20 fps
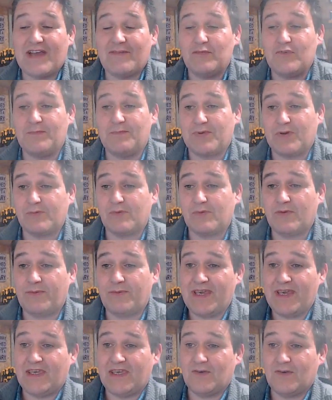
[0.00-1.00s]
would probably
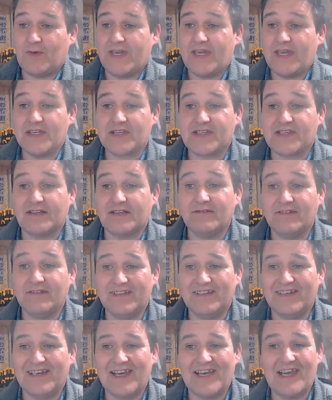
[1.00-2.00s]
be quite insulting.
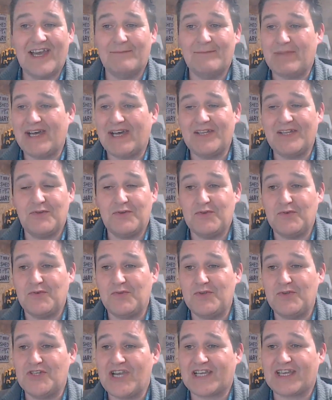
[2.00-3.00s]
But I don't know
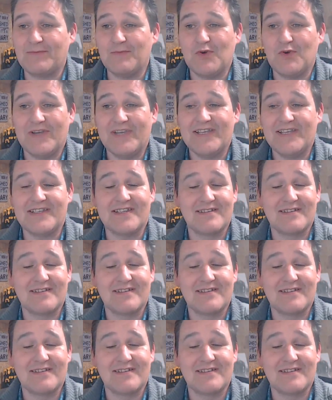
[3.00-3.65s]
who Giacomo is.